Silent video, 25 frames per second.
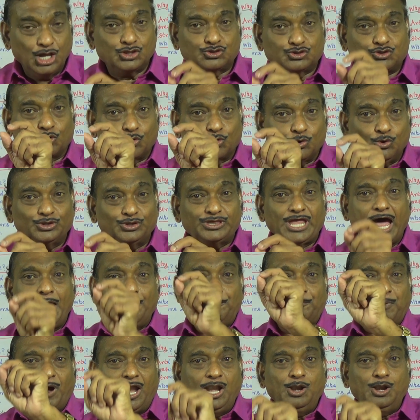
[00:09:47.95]
through
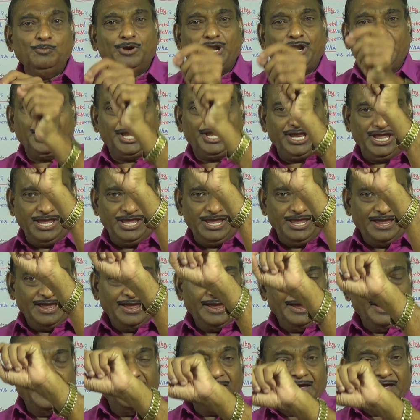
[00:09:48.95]
the
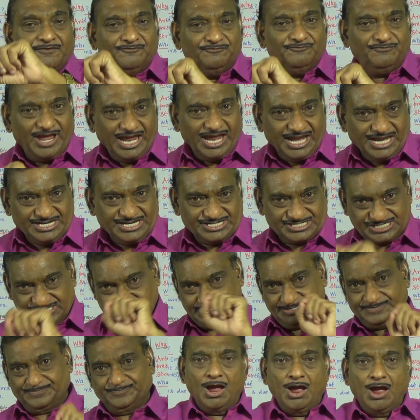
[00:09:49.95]
pulmonary
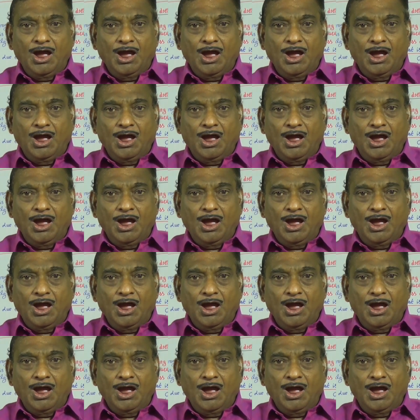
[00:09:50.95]
veins.